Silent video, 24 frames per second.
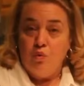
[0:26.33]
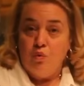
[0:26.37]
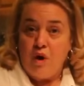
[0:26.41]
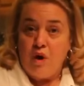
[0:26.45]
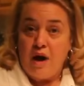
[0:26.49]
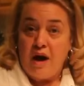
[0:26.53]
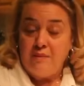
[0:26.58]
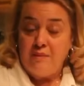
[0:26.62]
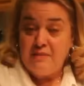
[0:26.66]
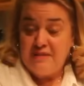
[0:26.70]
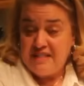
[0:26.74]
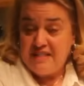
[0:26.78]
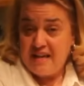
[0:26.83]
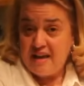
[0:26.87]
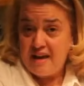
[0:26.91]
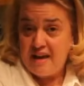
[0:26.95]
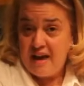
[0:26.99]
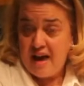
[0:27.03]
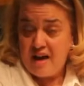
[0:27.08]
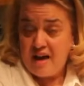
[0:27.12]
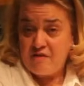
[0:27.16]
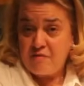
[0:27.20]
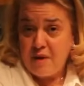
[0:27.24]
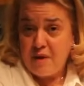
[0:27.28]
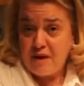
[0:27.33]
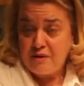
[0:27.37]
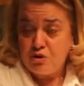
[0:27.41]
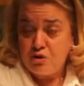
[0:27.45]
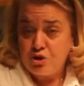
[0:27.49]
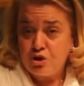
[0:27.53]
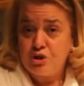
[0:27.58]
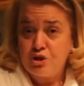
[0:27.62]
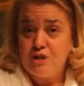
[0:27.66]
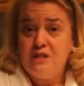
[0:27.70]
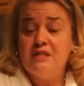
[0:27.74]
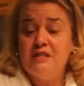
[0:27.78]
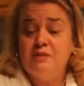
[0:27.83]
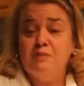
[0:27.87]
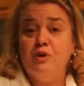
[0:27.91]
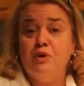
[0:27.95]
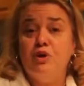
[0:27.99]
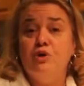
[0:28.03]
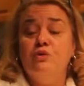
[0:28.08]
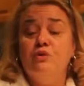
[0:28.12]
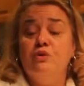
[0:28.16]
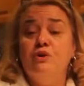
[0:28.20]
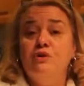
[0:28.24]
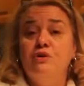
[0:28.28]
I'm saying a half pound of chorizo,
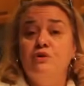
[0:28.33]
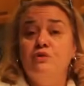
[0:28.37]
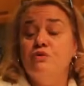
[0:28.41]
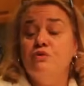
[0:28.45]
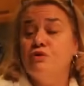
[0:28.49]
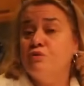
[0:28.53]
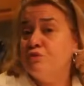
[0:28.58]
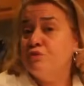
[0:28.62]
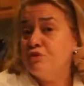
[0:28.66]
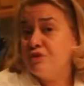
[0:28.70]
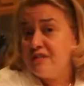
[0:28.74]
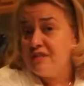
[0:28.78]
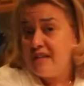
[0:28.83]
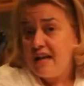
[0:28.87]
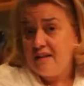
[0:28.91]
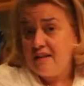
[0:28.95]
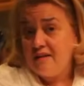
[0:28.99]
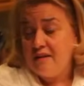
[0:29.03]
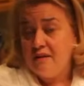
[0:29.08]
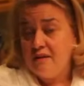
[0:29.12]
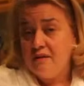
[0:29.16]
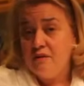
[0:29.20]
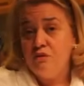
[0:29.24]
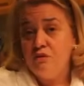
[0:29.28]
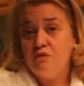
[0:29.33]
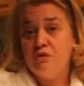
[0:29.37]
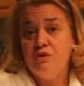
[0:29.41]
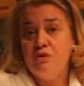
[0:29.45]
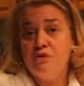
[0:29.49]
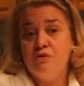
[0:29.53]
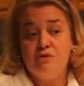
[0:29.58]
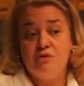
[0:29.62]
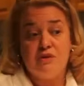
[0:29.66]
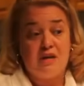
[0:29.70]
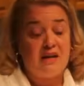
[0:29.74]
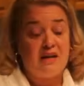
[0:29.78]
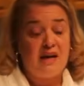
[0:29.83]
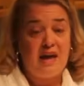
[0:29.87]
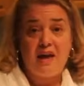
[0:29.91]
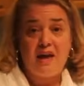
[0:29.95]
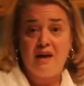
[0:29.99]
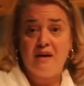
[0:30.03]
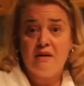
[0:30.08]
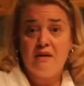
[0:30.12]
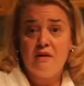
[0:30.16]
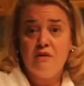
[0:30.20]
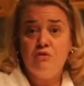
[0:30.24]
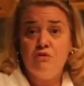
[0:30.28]
but you can use morcella, you can use
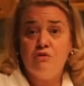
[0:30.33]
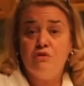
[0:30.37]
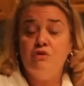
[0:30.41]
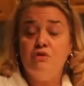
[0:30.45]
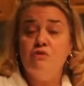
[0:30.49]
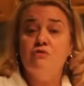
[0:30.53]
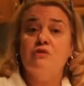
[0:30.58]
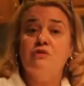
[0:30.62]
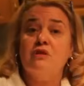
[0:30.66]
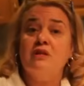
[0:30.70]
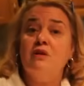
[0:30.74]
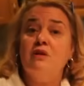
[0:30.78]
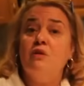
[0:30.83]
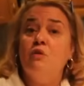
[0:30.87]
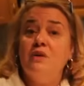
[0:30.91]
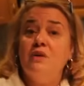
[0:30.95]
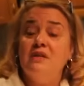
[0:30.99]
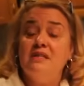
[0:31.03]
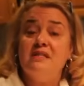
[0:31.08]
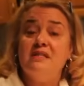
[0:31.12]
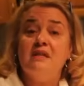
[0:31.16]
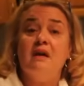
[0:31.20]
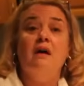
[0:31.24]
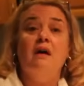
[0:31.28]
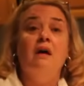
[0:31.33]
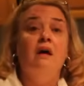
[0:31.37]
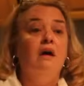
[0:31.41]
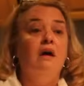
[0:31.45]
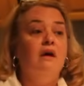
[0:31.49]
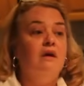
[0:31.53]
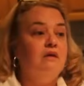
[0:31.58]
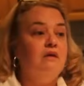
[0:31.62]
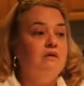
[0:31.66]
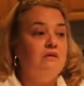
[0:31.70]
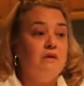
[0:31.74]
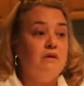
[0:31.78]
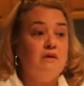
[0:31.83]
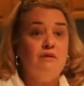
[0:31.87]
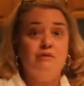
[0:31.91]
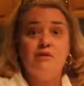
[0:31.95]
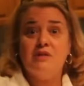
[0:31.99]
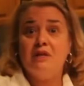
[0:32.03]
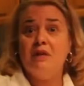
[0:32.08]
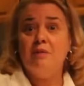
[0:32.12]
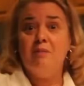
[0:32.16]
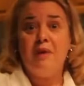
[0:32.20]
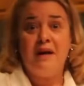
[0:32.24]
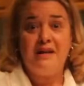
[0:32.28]
alheira, you can use linguiça, you can
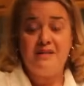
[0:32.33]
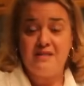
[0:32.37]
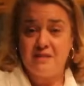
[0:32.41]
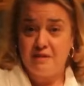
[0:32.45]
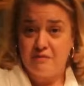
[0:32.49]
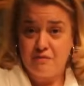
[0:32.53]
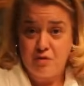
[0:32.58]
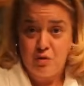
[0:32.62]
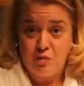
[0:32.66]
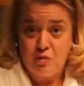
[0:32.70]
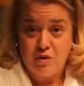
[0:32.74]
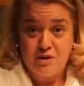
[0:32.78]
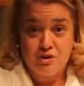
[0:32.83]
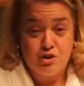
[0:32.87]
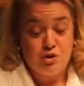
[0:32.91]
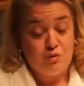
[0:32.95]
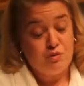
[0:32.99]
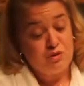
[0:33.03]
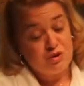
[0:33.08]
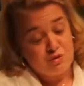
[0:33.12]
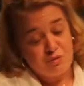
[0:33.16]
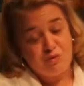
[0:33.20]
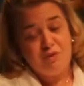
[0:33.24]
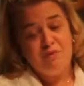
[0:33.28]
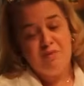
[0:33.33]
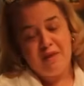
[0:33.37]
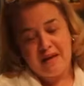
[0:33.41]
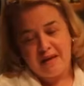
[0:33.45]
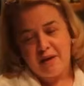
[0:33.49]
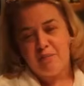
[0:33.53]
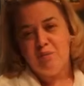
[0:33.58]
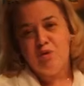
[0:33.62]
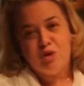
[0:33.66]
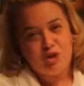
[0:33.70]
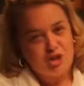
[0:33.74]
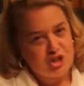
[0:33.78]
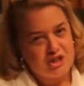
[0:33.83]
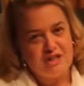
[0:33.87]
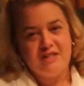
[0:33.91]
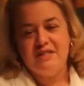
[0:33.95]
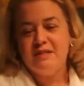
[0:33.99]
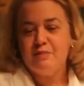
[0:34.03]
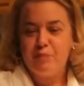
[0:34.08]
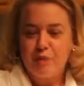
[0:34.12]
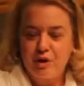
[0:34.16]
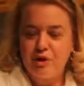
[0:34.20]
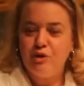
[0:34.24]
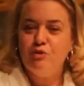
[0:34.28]
use kielbasa if you want to, which would make it
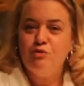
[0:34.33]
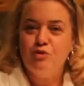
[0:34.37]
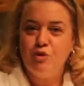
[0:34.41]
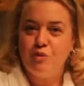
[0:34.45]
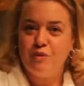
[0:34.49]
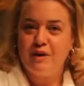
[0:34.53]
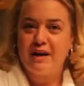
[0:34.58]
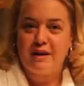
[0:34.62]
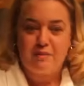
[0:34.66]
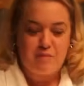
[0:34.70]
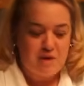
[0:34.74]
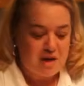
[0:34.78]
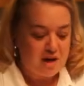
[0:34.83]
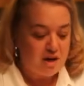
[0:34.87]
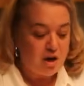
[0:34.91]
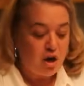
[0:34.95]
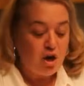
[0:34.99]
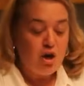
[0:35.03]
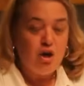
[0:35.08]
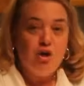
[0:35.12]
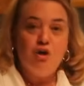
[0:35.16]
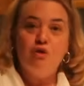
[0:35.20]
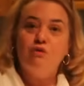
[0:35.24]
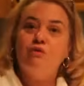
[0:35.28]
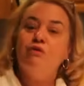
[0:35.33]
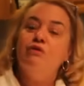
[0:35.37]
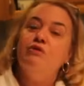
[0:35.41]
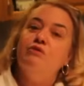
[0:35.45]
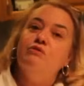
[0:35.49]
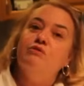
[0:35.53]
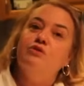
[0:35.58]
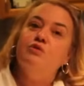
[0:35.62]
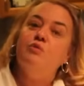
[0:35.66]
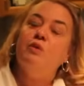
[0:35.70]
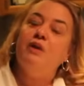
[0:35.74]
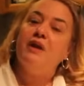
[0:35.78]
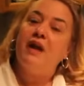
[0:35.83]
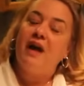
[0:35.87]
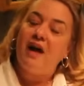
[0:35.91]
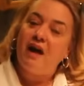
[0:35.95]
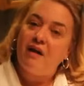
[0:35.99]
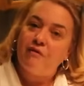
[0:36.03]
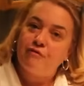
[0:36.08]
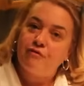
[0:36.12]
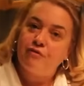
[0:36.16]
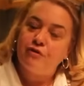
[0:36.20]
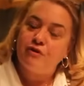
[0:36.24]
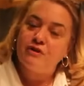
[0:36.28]
Portuguese, but you know what I mean. You can use
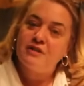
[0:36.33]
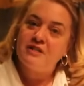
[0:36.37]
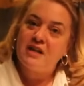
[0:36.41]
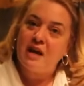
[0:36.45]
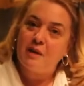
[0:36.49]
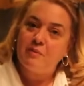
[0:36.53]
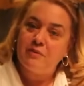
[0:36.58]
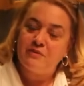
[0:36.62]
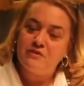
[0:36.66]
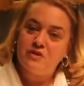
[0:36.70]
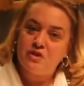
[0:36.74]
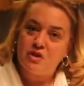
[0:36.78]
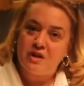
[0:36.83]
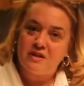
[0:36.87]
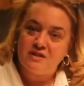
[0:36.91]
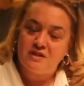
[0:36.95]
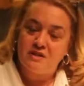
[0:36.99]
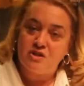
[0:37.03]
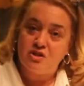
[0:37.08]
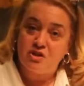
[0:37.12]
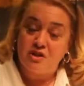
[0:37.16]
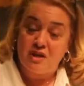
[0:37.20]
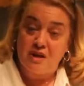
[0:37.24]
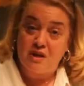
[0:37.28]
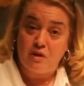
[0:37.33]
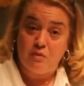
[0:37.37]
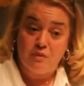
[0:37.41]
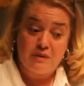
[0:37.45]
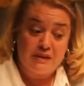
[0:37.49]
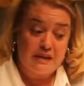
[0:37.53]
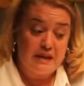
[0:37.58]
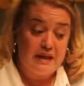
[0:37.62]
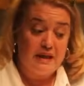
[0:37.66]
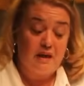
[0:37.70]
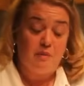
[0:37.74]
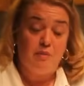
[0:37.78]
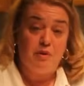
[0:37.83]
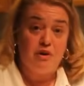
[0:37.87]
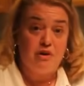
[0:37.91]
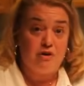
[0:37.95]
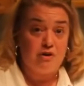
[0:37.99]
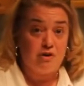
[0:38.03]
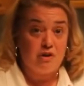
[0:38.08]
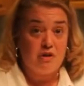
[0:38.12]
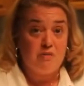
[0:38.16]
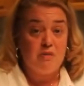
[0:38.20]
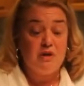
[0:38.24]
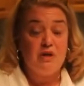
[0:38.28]
whatever type of sausage that you would like, but
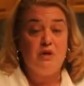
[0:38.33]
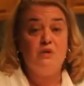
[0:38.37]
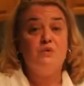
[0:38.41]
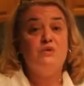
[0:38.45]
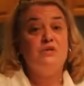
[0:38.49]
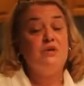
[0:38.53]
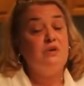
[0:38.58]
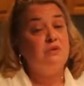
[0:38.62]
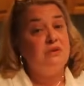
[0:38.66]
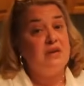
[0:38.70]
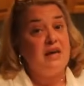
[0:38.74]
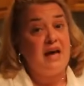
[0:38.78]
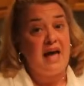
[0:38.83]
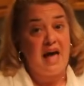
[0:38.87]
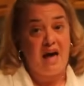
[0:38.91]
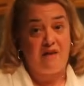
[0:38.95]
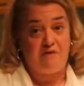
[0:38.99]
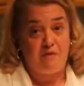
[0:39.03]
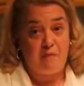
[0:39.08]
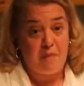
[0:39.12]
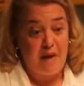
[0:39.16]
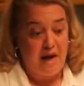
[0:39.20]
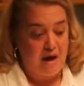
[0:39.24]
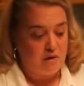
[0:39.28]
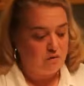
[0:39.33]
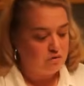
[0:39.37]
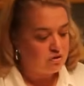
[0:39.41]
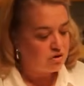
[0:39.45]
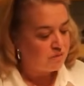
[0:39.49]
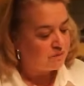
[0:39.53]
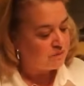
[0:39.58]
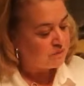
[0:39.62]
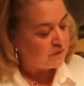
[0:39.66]
you're going to be using only a half a pound.